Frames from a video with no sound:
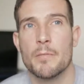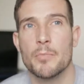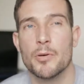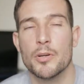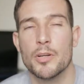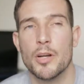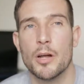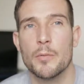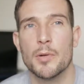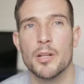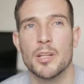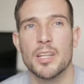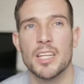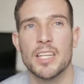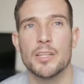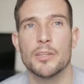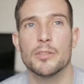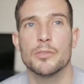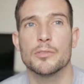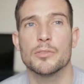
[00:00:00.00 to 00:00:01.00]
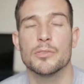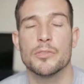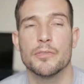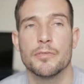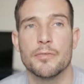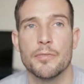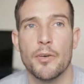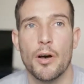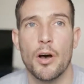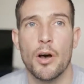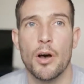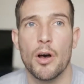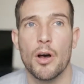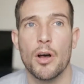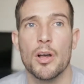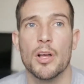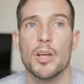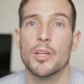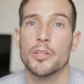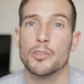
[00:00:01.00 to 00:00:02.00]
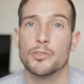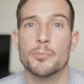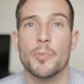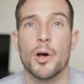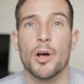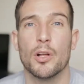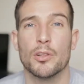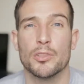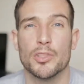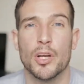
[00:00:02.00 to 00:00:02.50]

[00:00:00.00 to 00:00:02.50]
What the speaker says: predominantly used for small